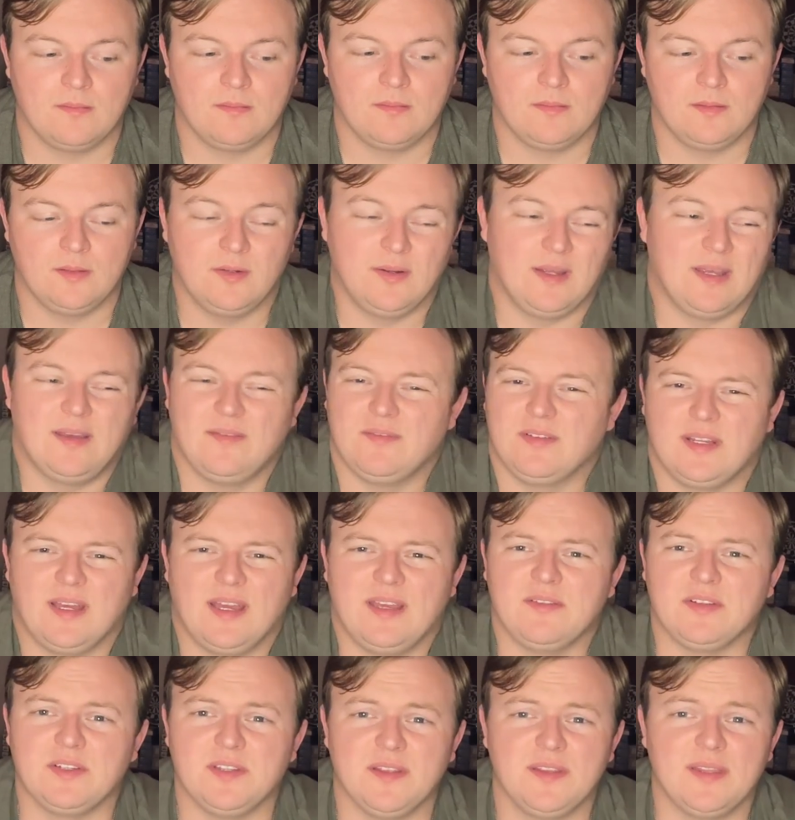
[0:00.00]
you know, I haven't I
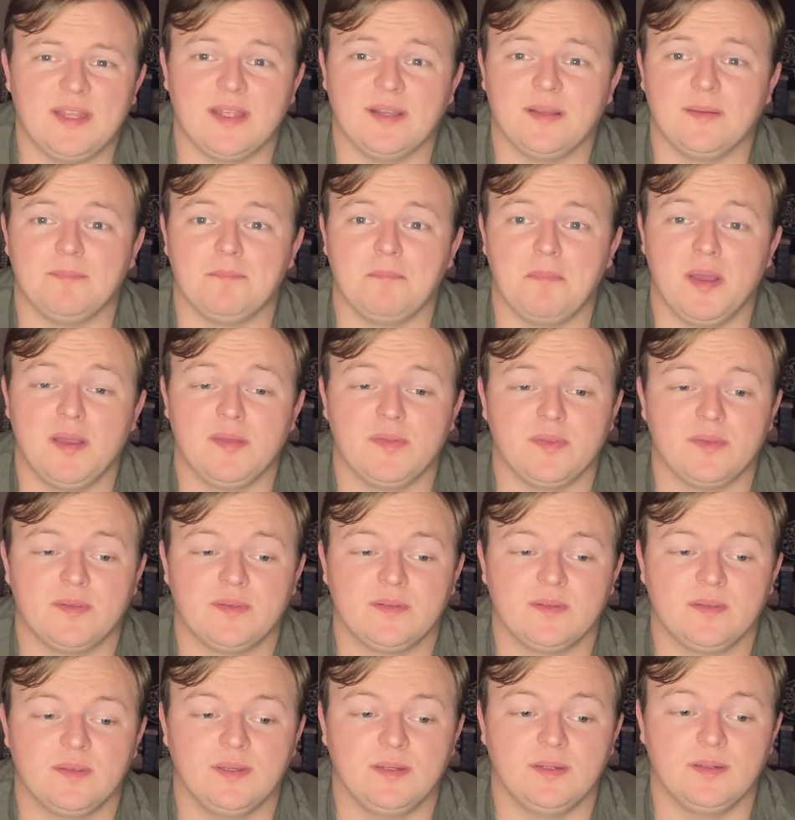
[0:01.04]
haven't done that in months.
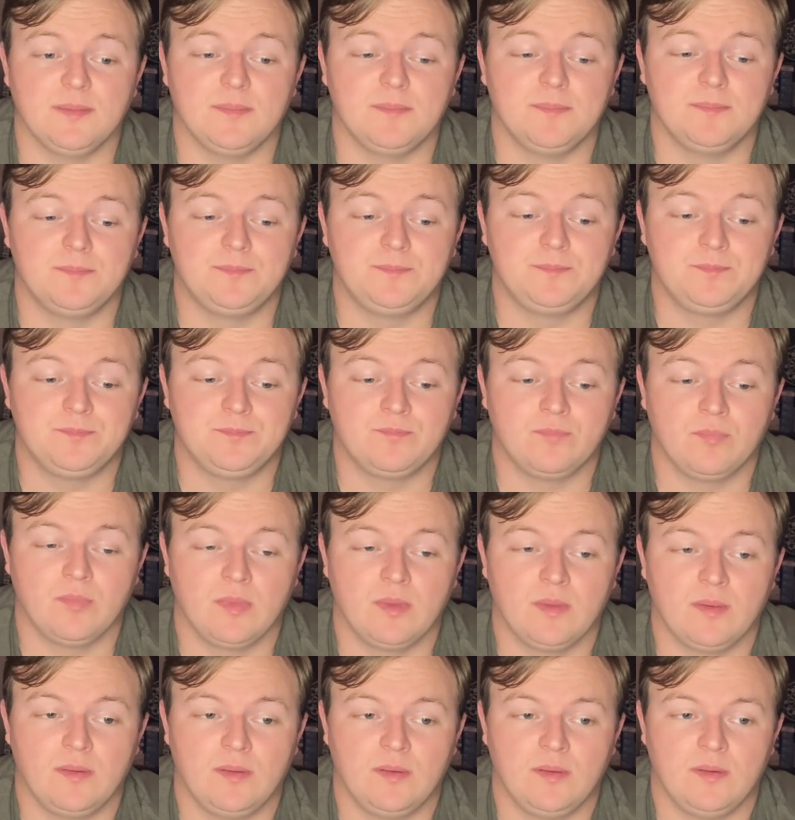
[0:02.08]
Um,
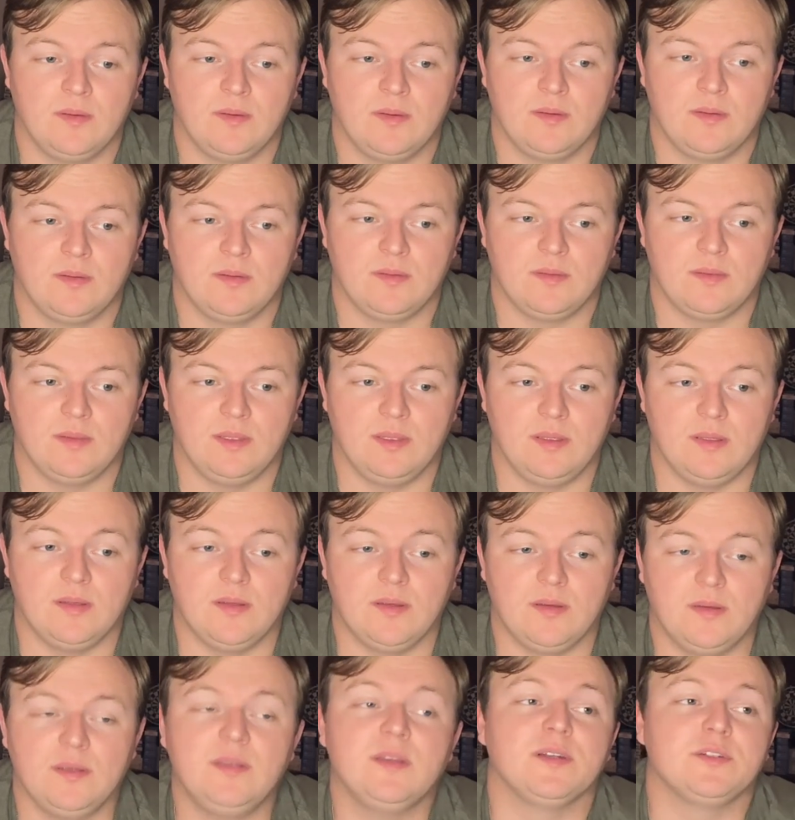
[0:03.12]

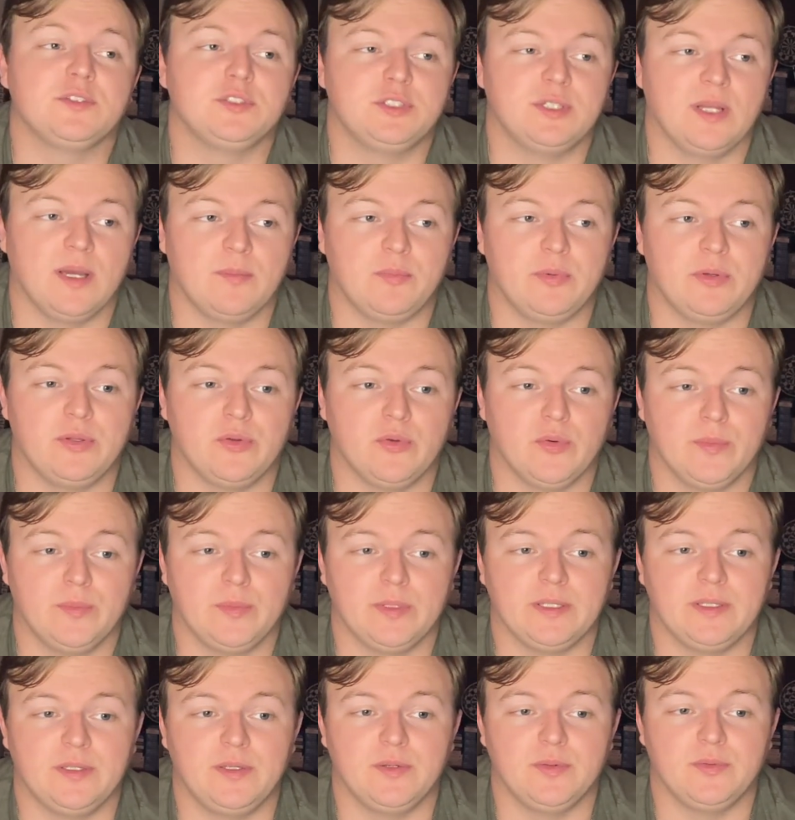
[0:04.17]
the gun shop we
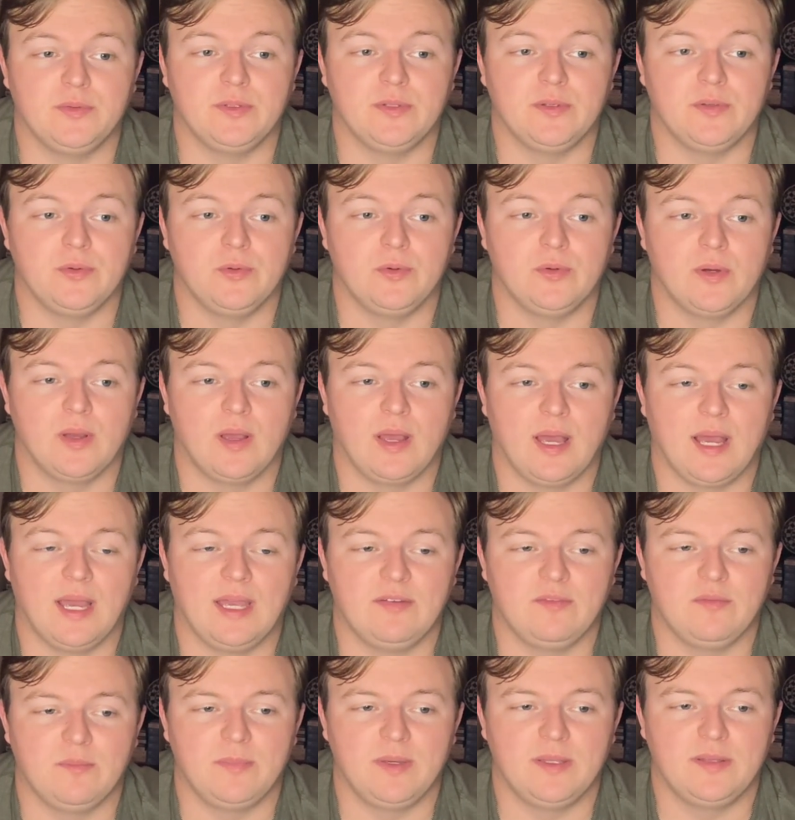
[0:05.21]
normally go to, I
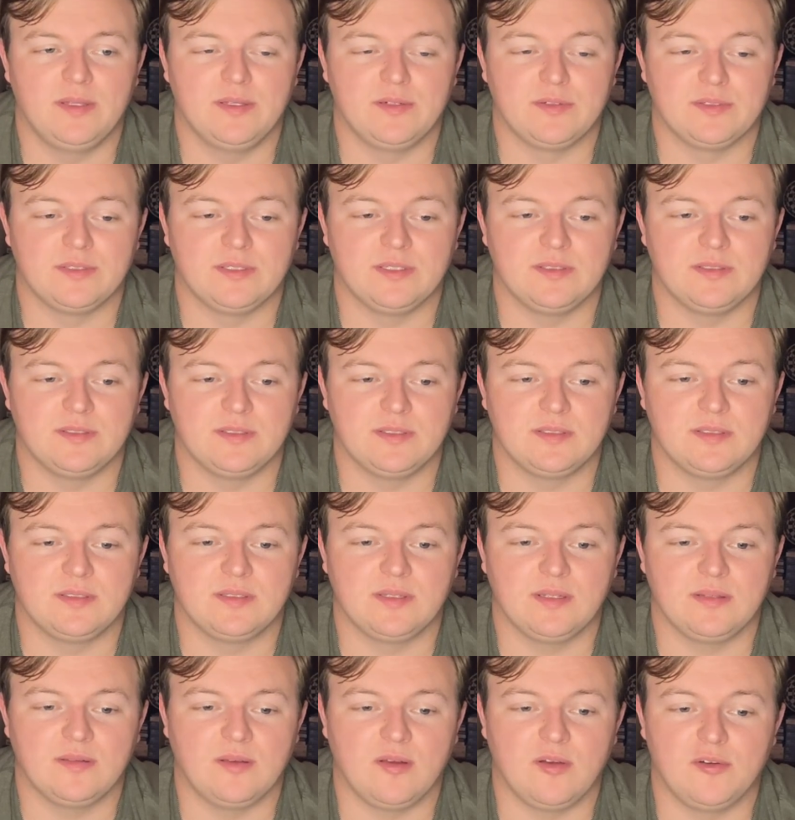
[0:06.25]
haven't been there since
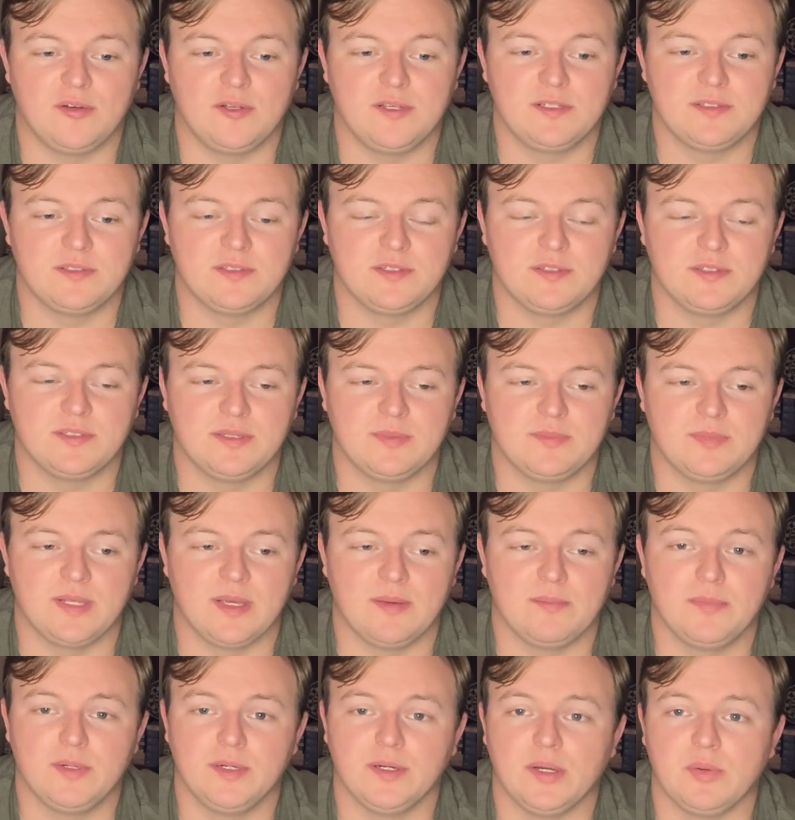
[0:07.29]
August or
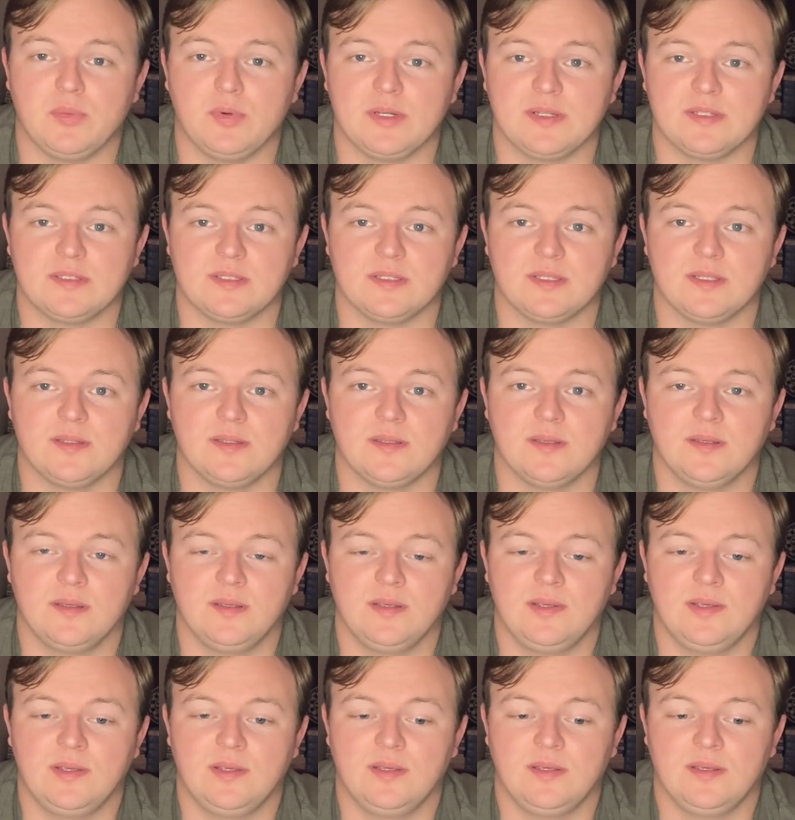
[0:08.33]
September, I want to say.
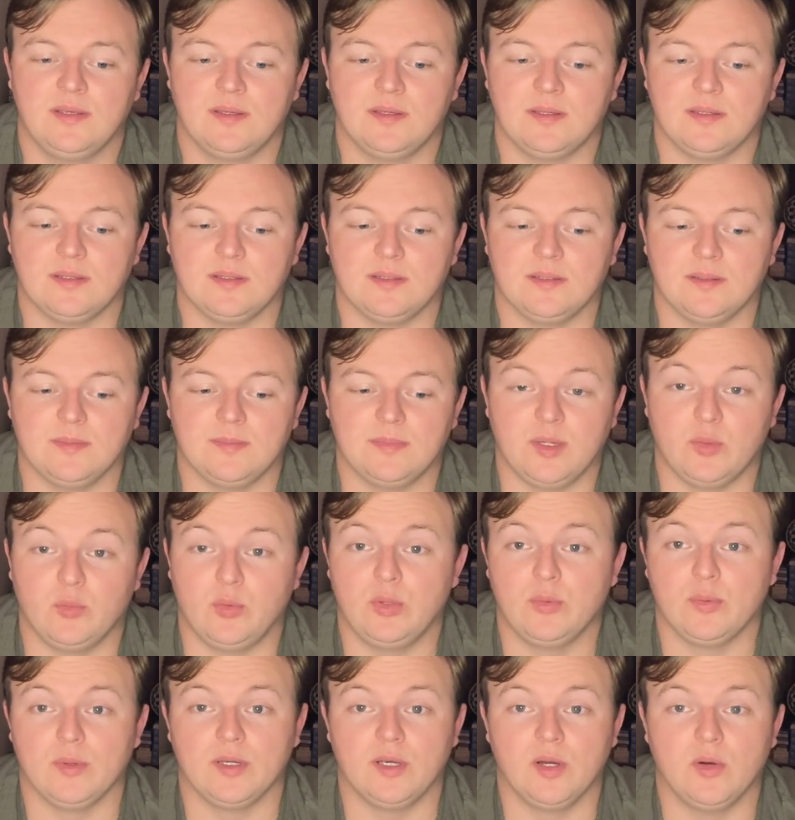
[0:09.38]
Um, and we
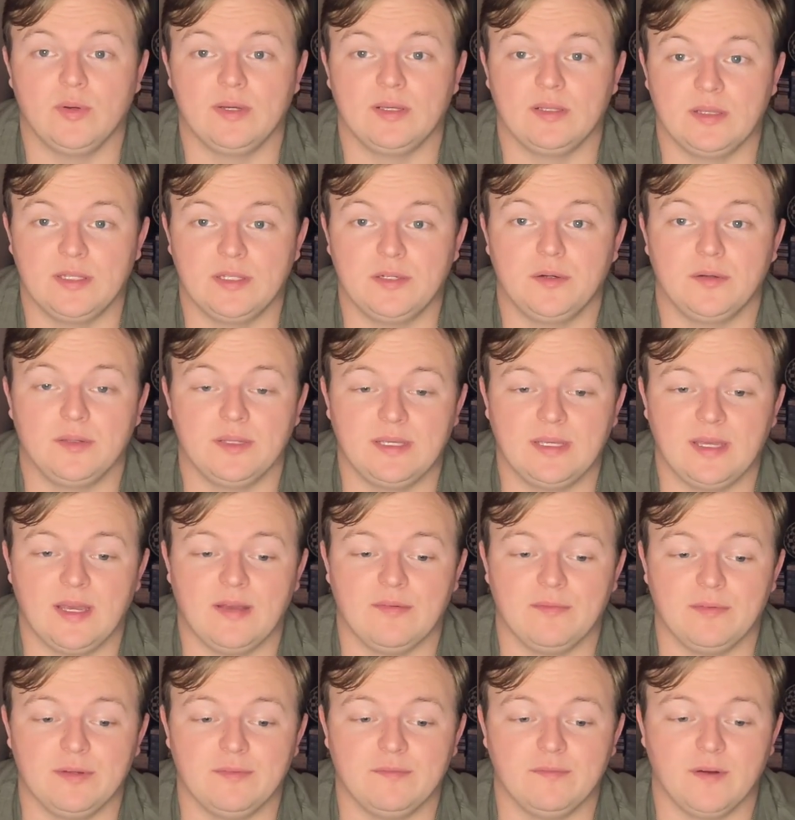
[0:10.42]
were going literally
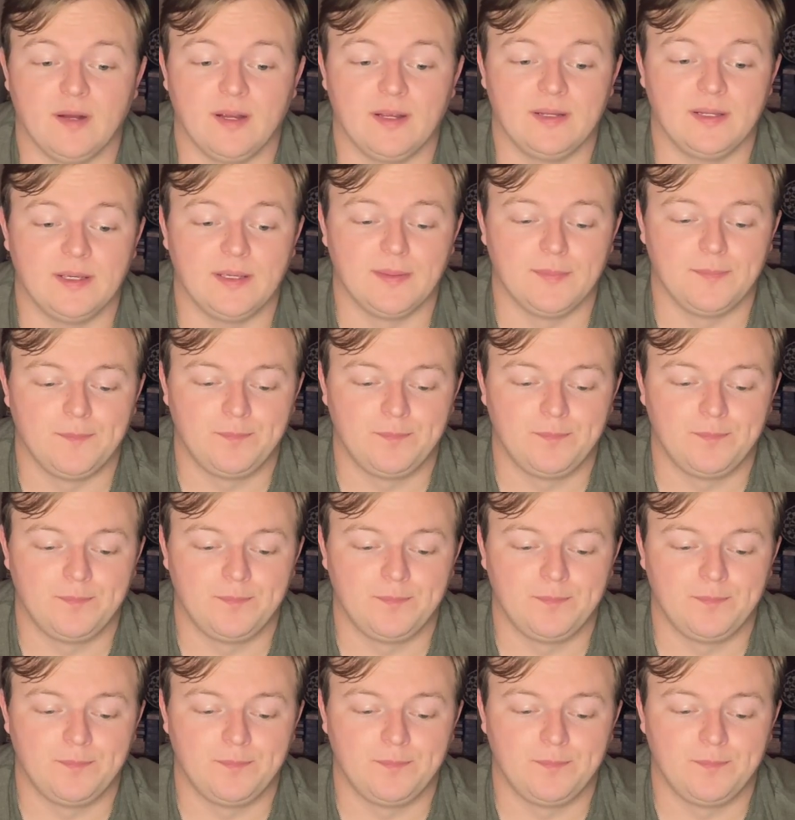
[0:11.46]
every Friday.